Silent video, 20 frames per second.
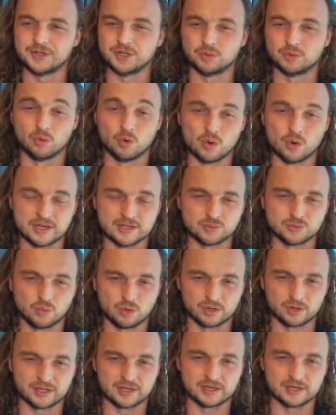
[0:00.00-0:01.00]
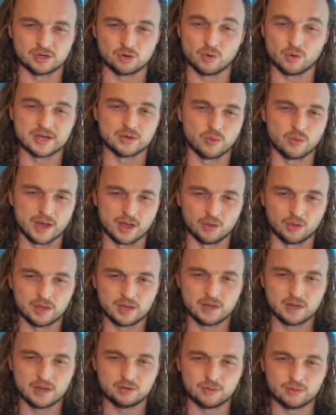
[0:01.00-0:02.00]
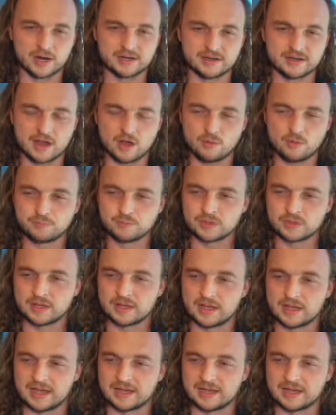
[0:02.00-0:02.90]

uh, Yoroi is working quite well right now.